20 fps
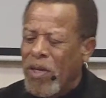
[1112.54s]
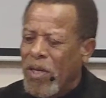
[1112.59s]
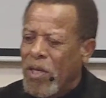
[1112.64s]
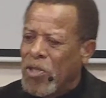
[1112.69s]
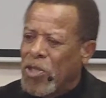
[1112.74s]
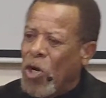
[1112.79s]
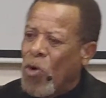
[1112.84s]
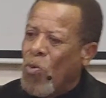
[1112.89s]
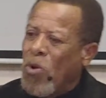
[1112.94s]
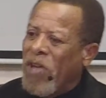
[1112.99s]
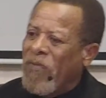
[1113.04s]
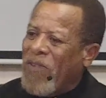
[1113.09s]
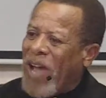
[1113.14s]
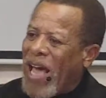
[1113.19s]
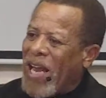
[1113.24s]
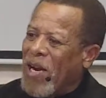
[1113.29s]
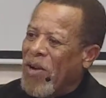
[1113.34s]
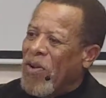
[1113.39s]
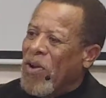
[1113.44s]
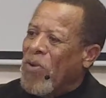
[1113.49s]
So we've
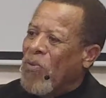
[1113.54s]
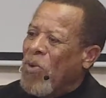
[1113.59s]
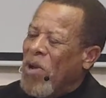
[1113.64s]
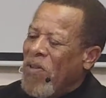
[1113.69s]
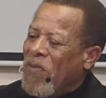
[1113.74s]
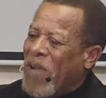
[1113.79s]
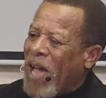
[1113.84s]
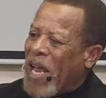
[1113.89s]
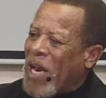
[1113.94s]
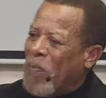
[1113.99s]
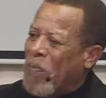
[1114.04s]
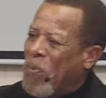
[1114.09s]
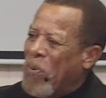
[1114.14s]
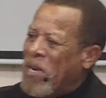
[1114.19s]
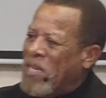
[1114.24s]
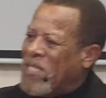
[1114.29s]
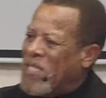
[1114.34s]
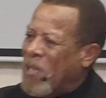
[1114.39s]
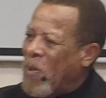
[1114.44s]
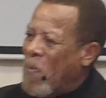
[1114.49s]
got to
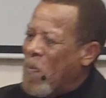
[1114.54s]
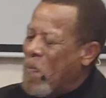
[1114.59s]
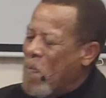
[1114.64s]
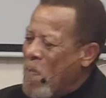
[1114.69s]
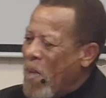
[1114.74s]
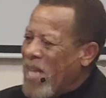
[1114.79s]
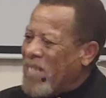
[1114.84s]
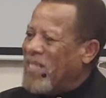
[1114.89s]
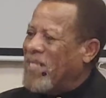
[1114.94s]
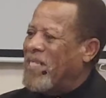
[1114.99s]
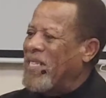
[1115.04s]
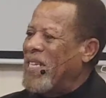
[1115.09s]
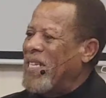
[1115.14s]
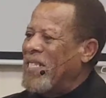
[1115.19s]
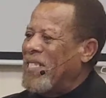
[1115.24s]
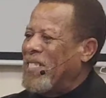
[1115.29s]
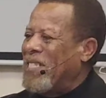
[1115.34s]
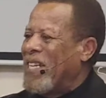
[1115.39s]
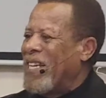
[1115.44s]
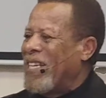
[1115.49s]
preach the
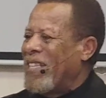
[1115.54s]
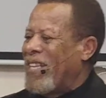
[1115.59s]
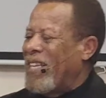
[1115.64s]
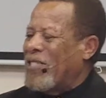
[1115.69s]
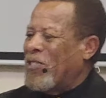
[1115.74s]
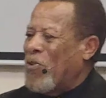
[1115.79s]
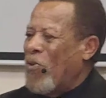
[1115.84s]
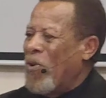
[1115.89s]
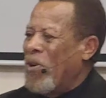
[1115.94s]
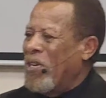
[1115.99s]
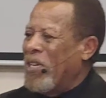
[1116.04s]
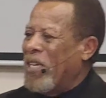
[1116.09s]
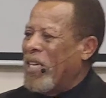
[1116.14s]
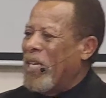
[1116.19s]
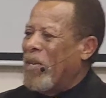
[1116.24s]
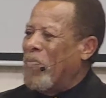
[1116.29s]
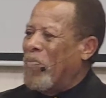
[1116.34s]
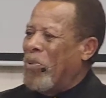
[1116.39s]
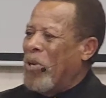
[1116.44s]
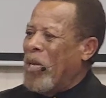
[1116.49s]
message that's going to
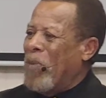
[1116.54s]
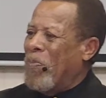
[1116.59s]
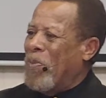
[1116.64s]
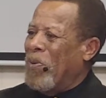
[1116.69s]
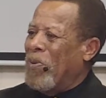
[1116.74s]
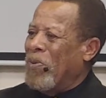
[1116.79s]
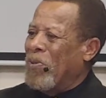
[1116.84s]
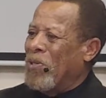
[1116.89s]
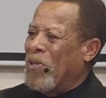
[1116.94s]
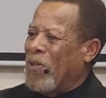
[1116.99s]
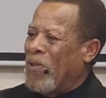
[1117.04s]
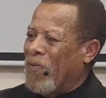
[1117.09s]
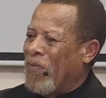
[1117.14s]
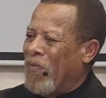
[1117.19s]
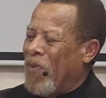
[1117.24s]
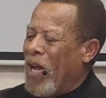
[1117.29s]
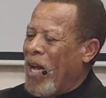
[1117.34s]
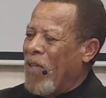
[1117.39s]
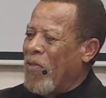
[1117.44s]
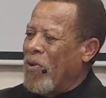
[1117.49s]
get people to the
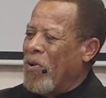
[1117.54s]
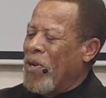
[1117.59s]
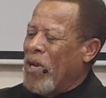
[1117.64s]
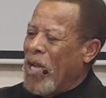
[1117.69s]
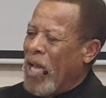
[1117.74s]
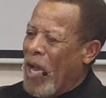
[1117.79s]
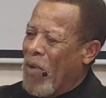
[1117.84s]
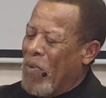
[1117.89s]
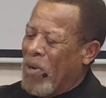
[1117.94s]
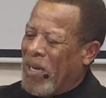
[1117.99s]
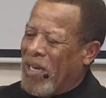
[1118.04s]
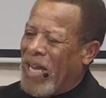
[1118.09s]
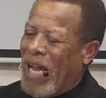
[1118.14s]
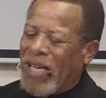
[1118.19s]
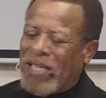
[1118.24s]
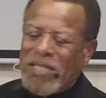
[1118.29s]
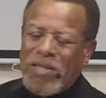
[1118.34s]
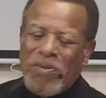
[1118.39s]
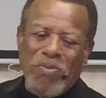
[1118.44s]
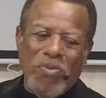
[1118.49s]
Father, and we
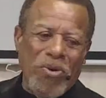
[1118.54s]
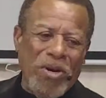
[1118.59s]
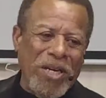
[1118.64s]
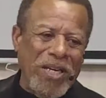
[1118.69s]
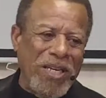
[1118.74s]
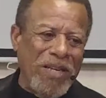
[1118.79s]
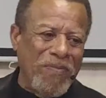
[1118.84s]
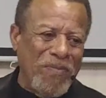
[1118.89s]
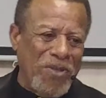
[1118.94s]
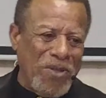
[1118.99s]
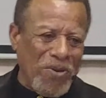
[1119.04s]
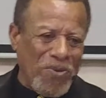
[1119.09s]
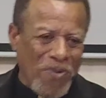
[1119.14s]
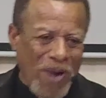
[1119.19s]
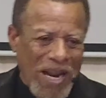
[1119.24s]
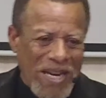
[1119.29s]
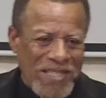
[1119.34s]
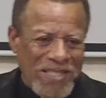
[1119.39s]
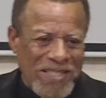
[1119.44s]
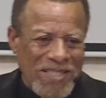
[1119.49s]
got to bring them to
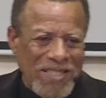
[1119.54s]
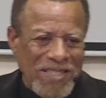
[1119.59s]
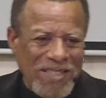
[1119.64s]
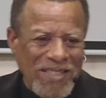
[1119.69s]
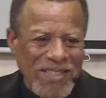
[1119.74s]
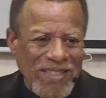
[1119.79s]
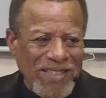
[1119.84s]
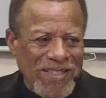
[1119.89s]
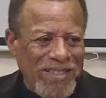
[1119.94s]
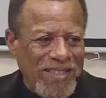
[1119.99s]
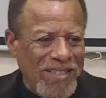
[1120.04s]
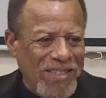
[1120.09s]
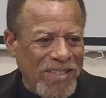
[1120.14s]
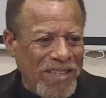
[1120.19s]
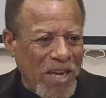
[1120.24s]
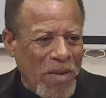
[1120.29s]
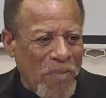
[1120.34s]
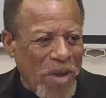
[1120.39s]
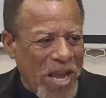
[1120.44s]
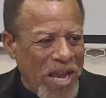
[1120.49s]
Christ.
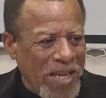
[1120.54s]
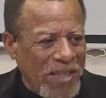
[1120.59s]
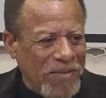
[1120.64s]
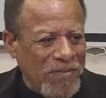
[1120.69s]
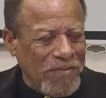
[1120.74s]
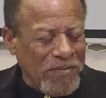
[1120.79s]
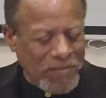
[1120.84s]
Amen?